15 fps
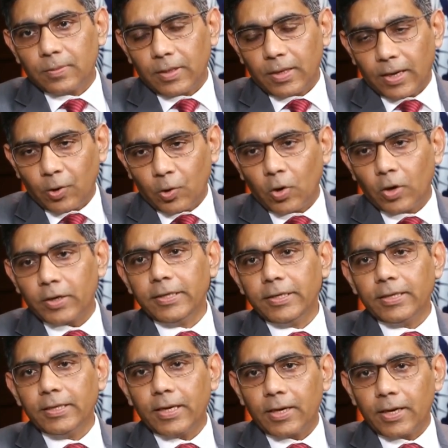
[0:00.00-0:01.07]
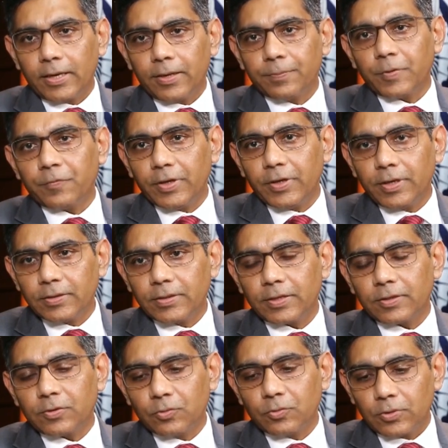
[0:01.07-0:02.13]
Already I am aware
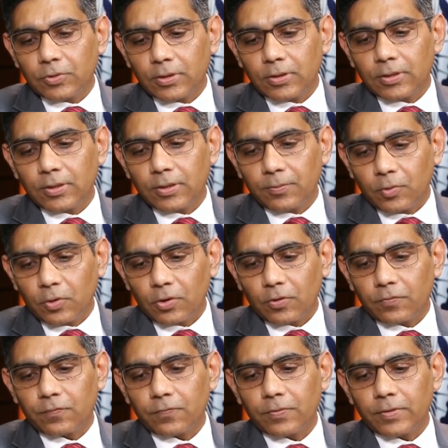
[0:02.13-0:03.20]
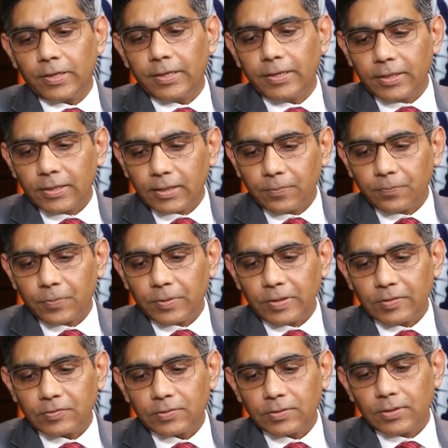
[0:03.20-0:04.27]
that a number of Indian
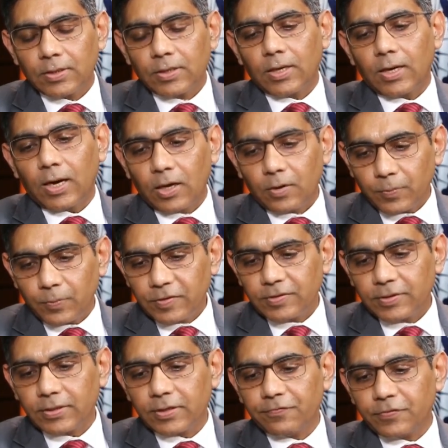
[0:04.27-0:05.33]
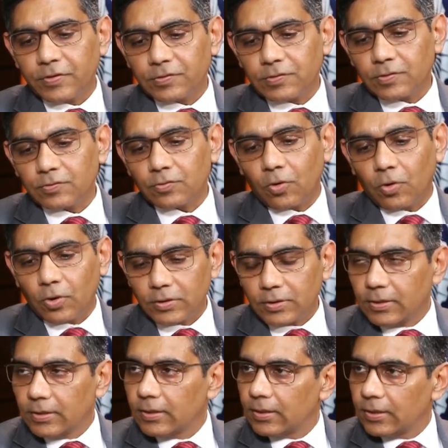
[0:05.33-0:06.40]
companies are placing emphasis on
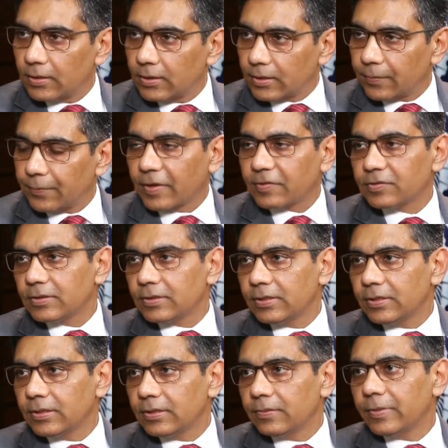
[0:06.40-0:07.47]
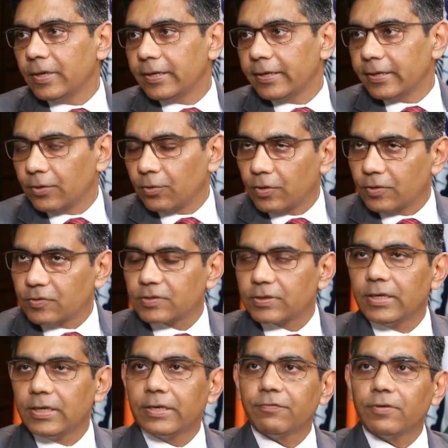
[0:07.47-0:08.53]
capacity building, on
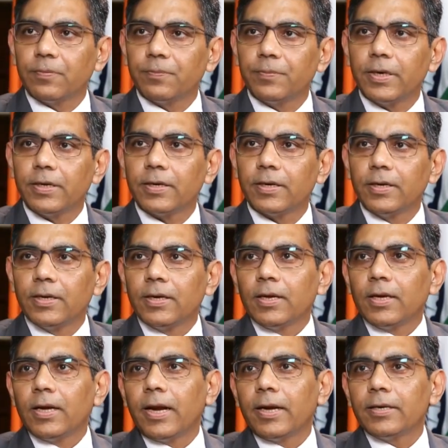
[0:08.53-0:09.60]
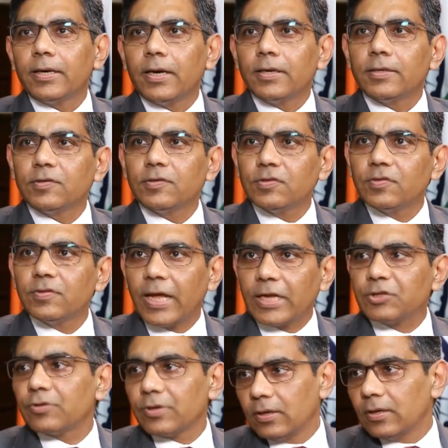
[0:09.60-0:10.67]
skill development, and this is
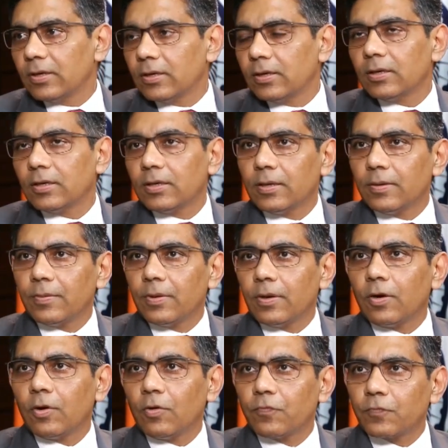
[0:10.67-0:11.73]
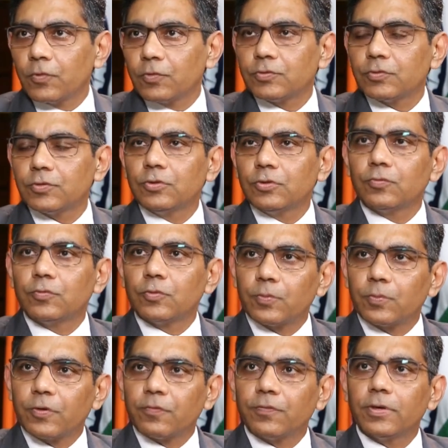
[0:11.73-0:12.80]
natural. Of course you
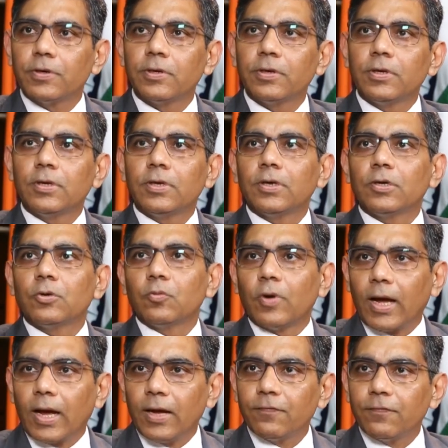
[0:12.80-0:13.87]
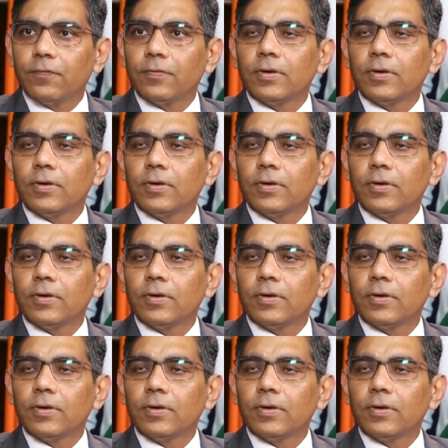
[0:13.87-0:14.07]
would prefer to have